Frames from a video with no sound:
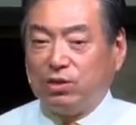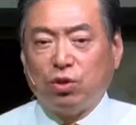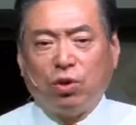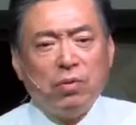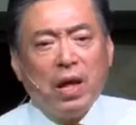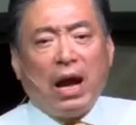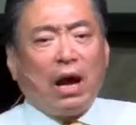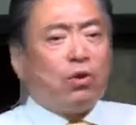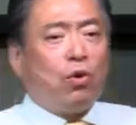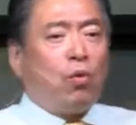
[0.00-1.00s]
so I
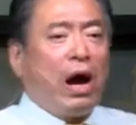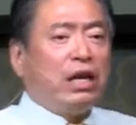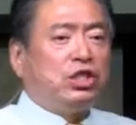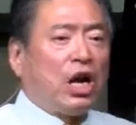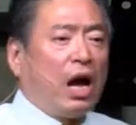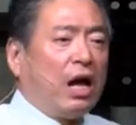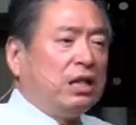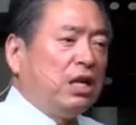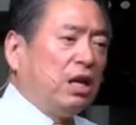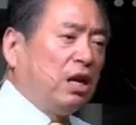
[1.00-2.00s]
don't know why
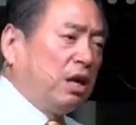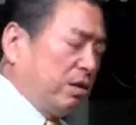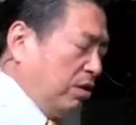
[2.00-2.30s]
John, the, uh,